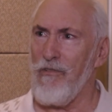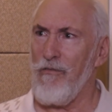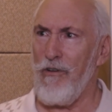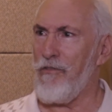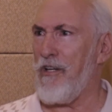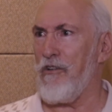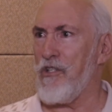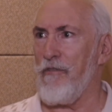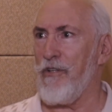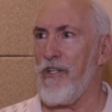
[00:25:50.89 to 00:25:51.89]
15 or
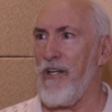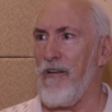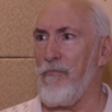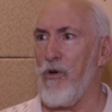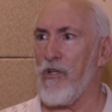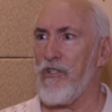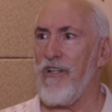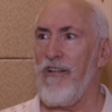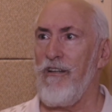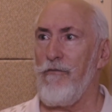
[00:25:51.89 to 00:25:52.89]
17 books,
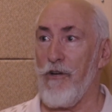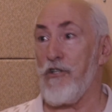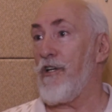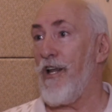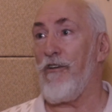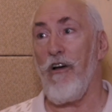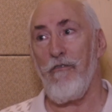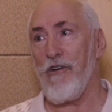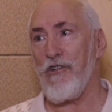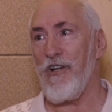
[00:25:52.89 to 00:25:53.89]
fiction and
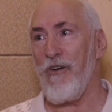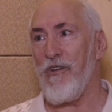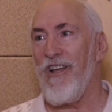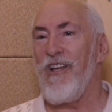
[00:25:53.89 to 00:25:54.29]
nonfiction, out.